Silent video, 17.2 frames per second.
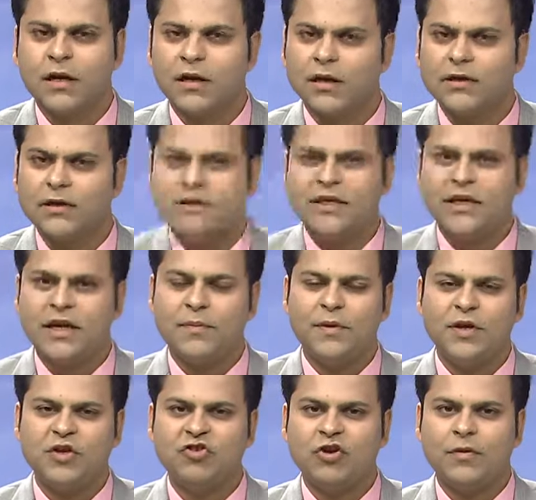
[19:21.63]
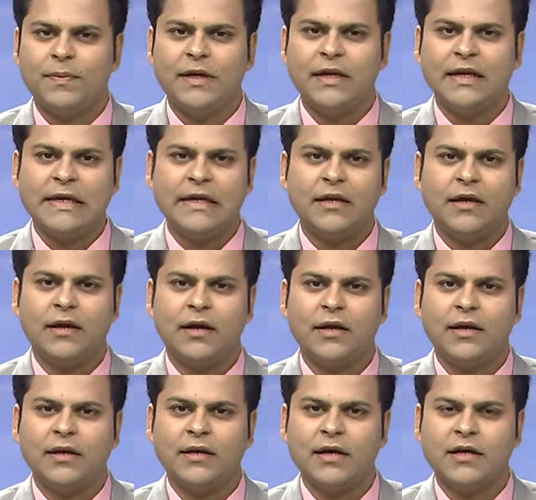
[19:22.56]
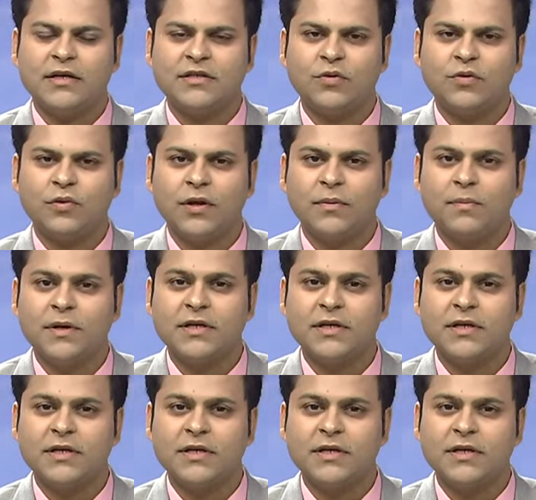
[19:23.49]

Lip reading: Senior BJP leader and India's Union